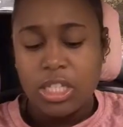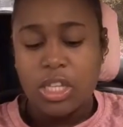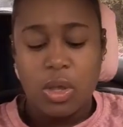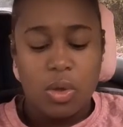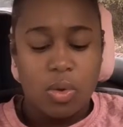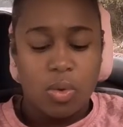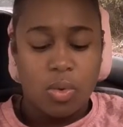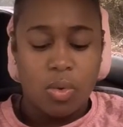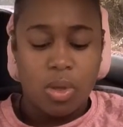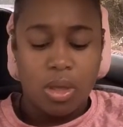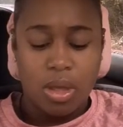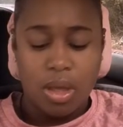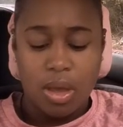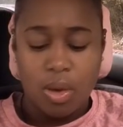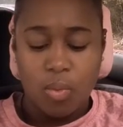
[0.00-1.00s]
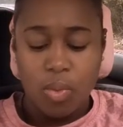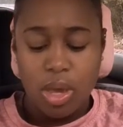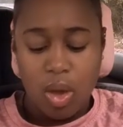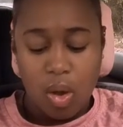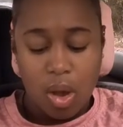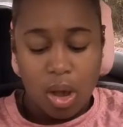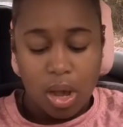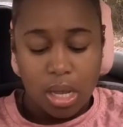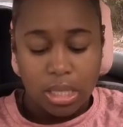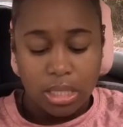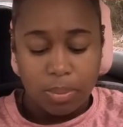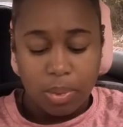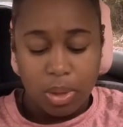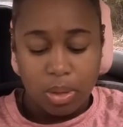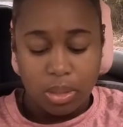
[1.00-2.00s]
So we are
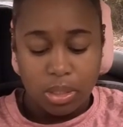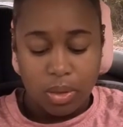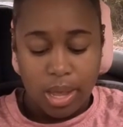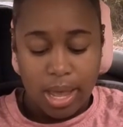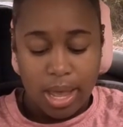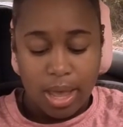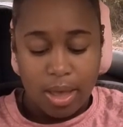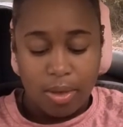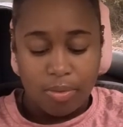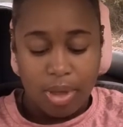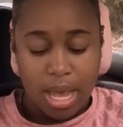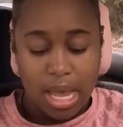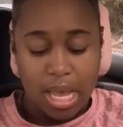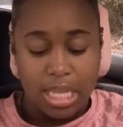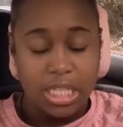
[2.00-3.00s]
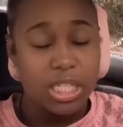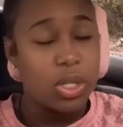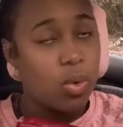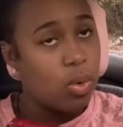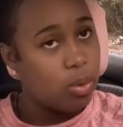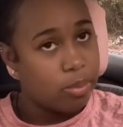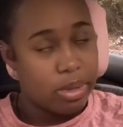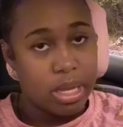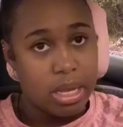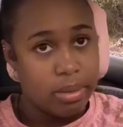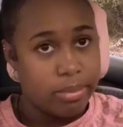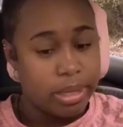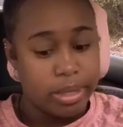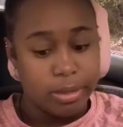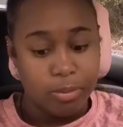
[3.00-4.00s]
supposed to have a storm
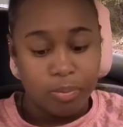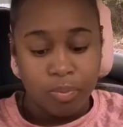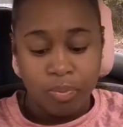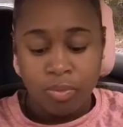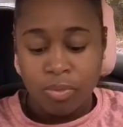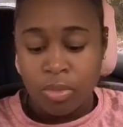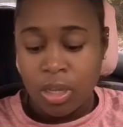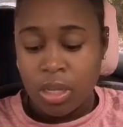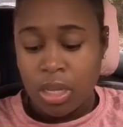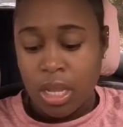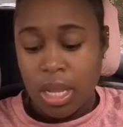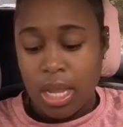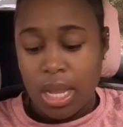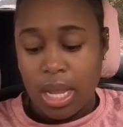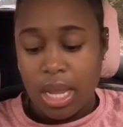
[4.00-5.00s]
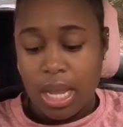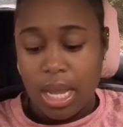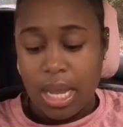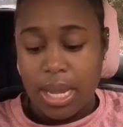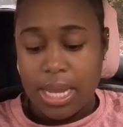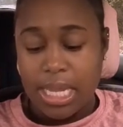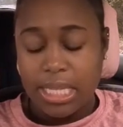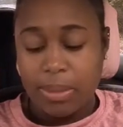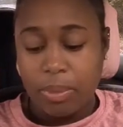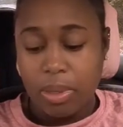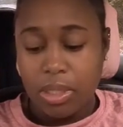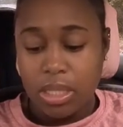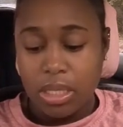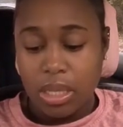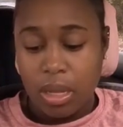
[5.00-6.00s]
coming and it's
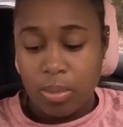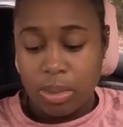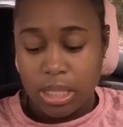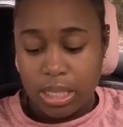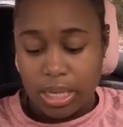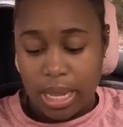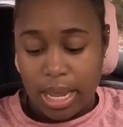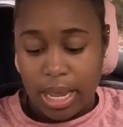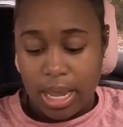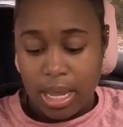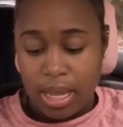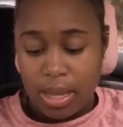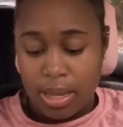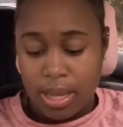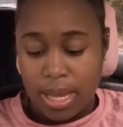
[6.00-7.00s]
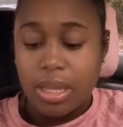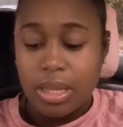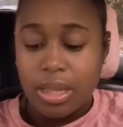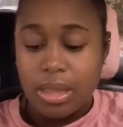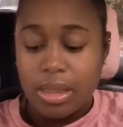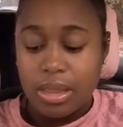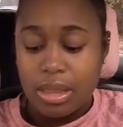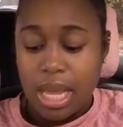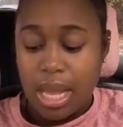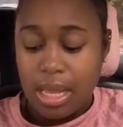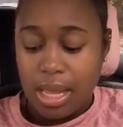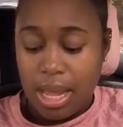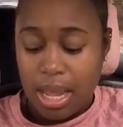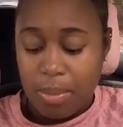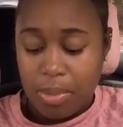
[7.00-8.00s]
supposed to come today they're
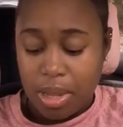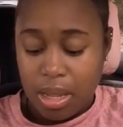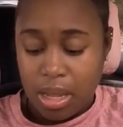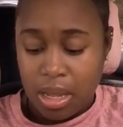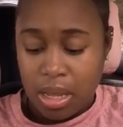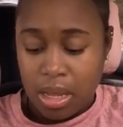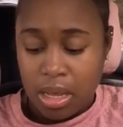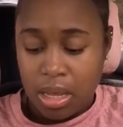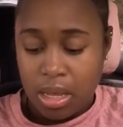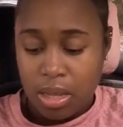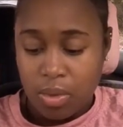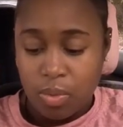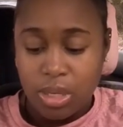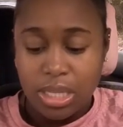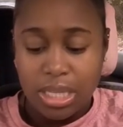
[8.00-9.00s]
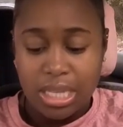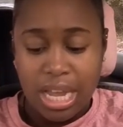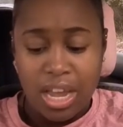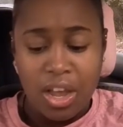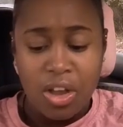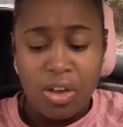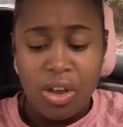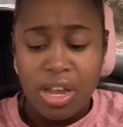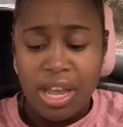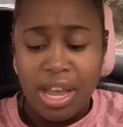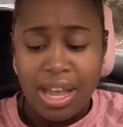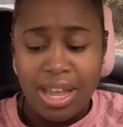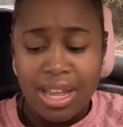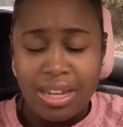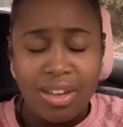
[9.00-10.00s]
claiming what is this, like
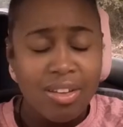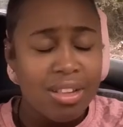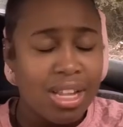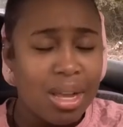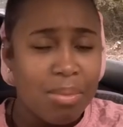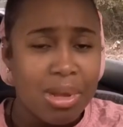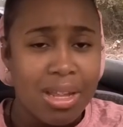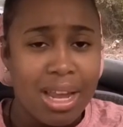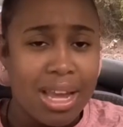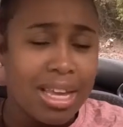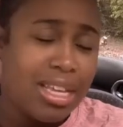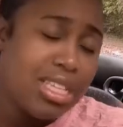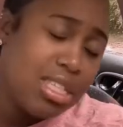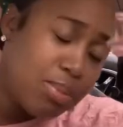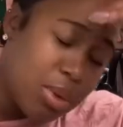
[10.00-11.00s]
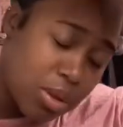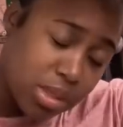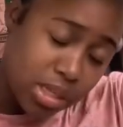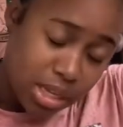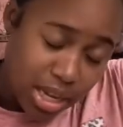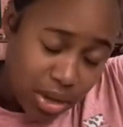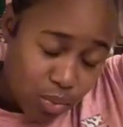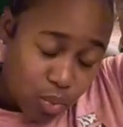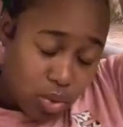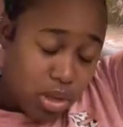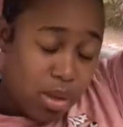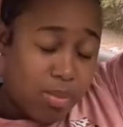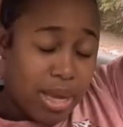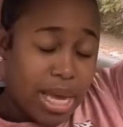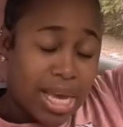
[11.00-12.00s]
hurricane they're claiming like it's supposed to get
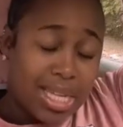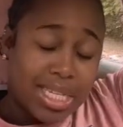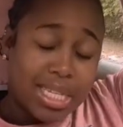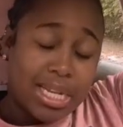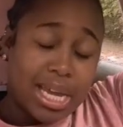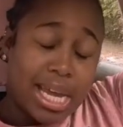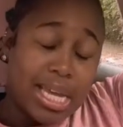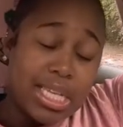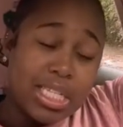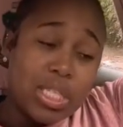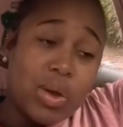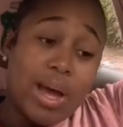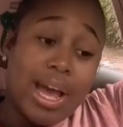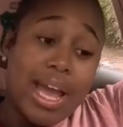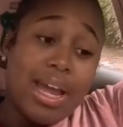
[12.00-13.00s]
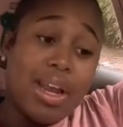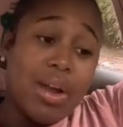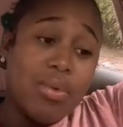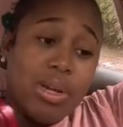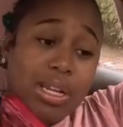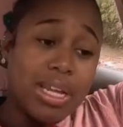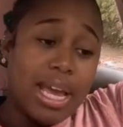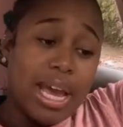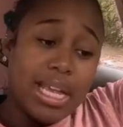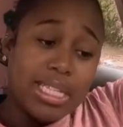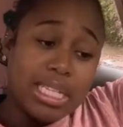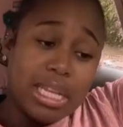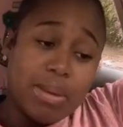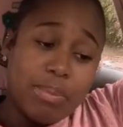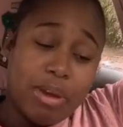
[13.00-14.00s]
really bad tonight so i had already
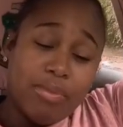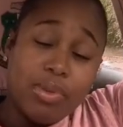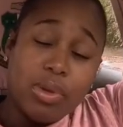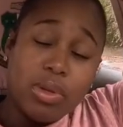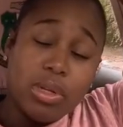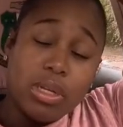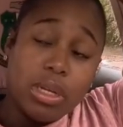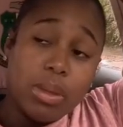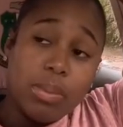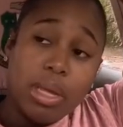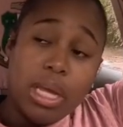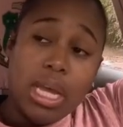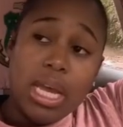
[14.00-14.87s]
gassed up i filled up